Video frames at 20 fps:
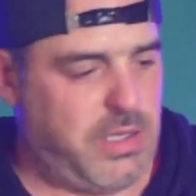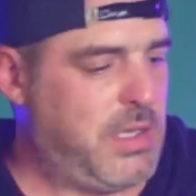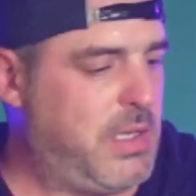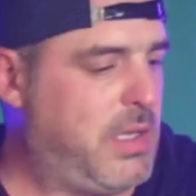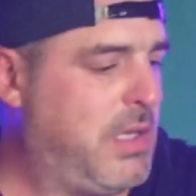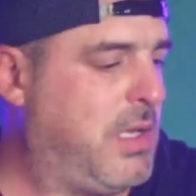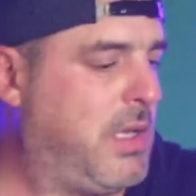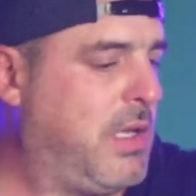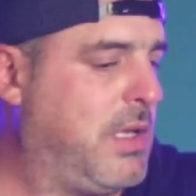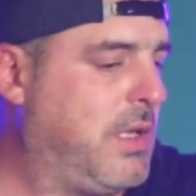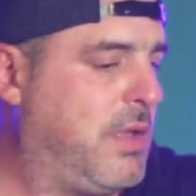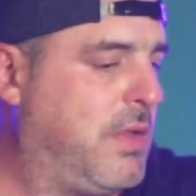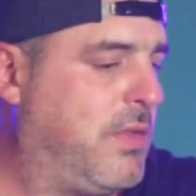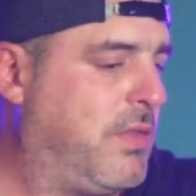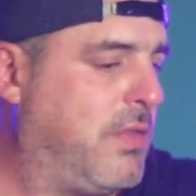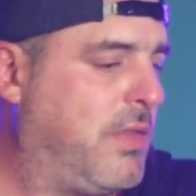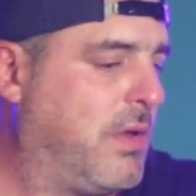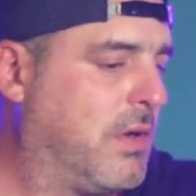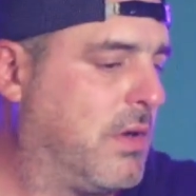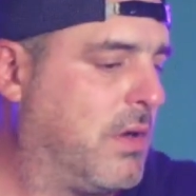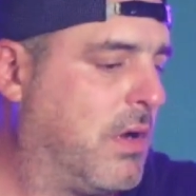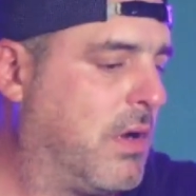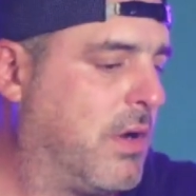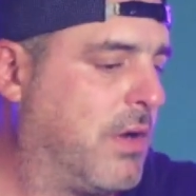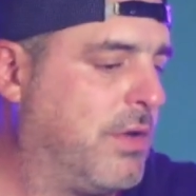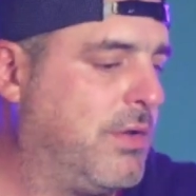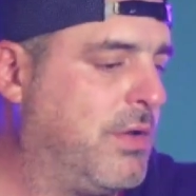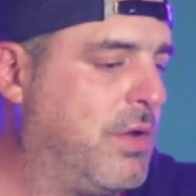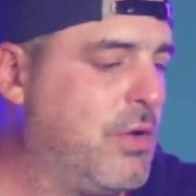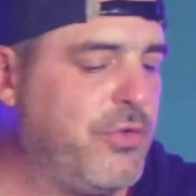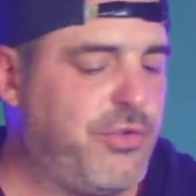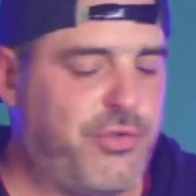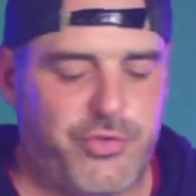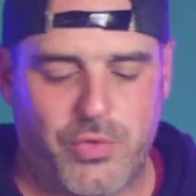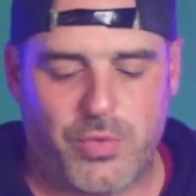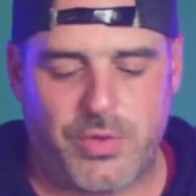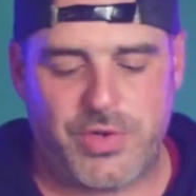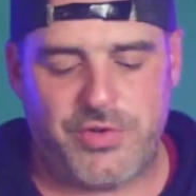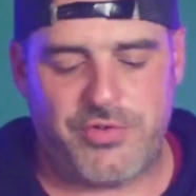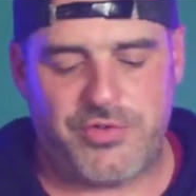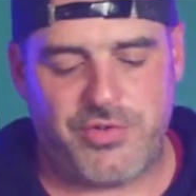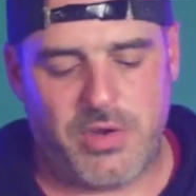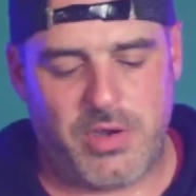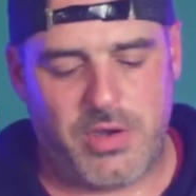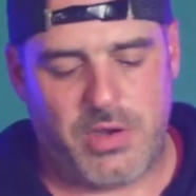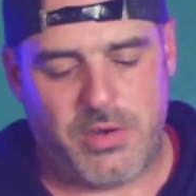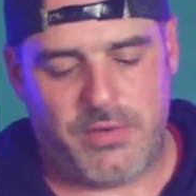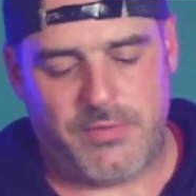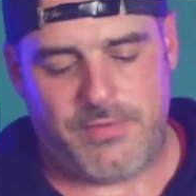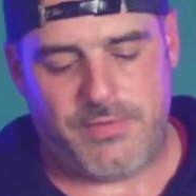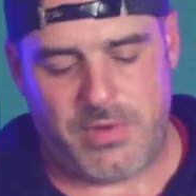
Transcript: And there are no shortage of